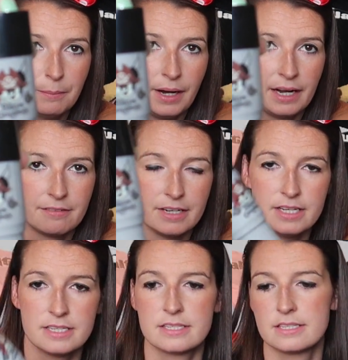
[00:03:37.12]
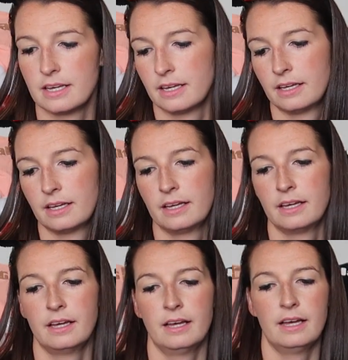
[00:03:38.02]
Pirates
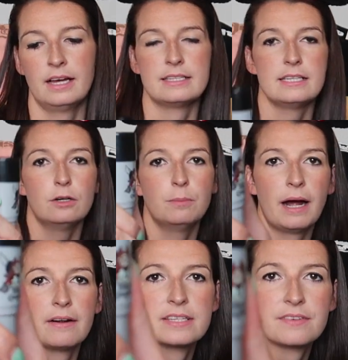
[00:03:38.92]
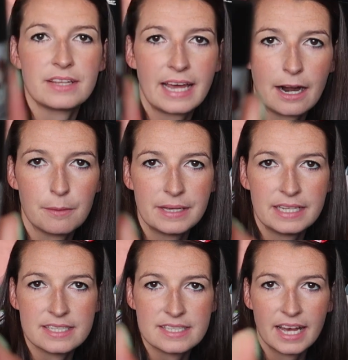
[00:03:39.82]
of the
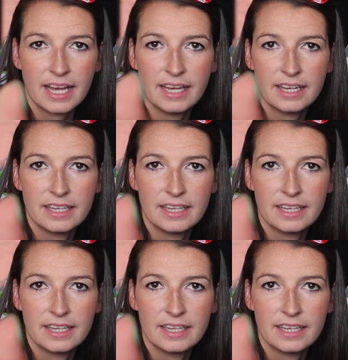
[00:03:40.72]
Caribbean set,